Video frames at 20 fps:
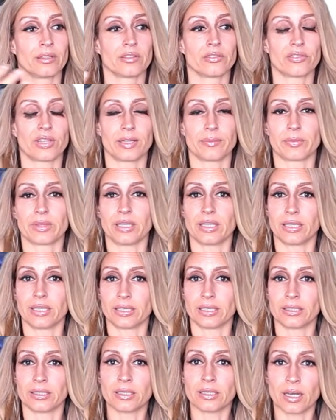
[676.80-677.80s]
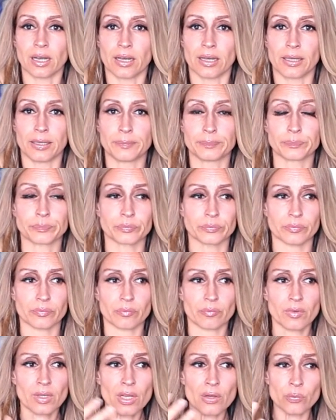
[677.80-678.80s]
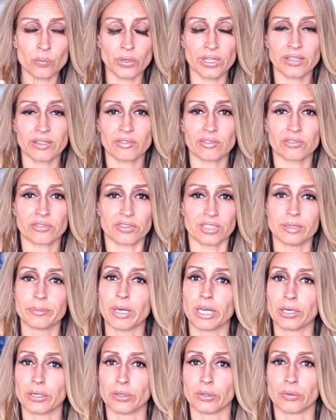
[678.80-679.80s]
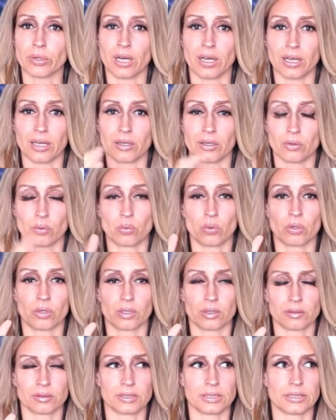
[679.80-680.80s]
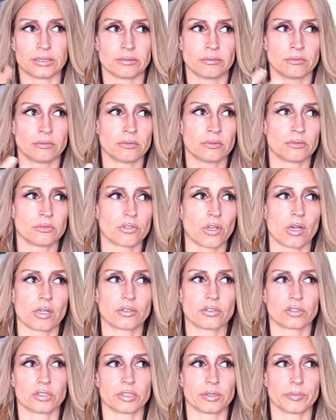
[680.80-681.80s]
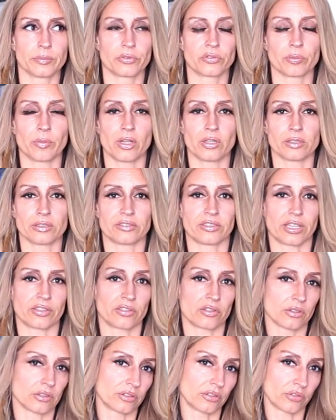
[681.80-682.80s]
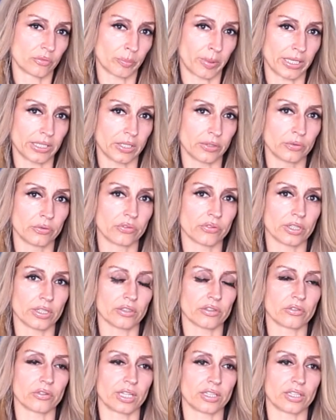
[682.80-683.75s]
Same thing with SIBO, or in dog terms, small intestinal dysbiosis.